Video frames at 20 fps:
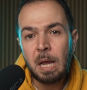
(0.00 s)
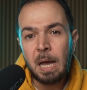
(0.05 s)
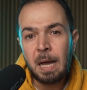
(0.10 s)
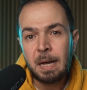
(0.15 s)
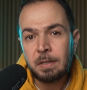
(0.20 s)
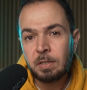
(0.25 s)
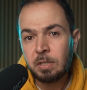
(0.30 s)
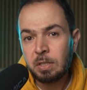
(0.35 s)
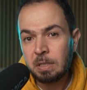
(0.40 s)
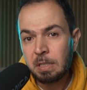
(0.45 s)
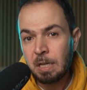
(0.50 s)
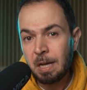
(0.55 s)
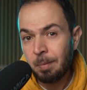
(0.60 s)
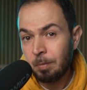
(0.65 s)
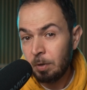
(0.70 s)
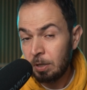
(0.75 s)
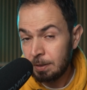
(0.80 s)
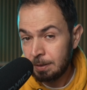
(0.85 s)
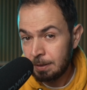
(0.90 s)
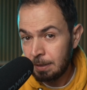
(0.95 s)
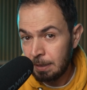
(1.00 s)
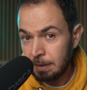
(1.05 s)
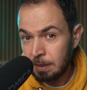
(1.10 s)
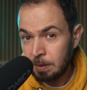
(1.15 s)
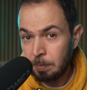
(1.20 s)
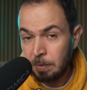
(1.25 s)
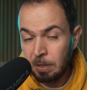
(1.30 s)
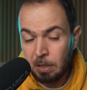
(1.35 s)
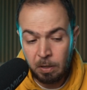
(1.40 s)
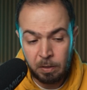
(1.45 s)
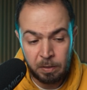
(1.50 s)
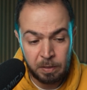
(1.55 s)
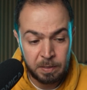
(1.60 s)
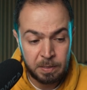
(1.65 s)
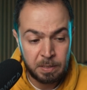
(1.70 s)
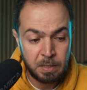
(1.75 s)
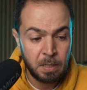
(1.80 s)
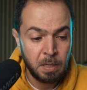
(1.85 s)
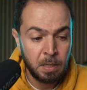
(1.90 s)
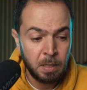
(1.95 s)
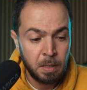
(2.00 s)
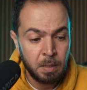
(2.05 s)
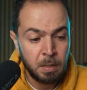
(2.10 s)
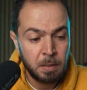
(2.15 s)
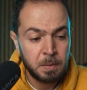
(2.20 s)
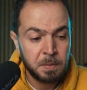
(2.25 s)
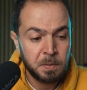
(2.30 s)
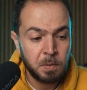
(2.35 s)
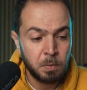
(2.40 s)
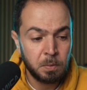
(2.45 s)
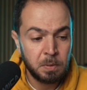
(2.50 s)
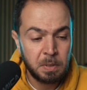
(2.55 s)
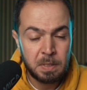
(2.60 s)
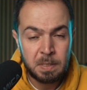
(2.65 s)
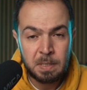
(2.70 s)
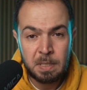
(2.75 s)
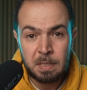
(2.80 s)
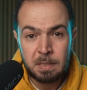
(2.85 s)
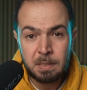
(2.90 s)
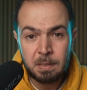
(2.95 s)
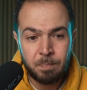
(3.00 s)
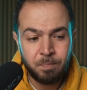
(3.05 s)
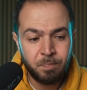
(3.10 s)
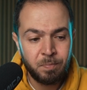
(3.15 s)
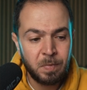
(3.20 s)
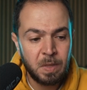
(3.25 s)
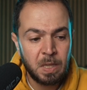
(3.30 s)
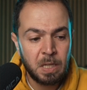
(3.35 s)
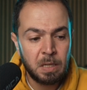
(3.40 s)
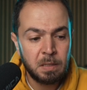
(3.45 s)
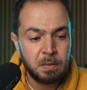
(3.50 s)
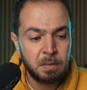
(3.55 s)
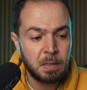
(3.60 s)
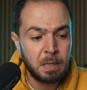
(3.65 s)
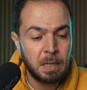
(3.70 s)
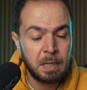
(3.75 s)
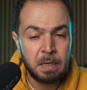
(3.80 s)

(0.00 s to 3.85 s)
action cameras, let's be honest. So this is not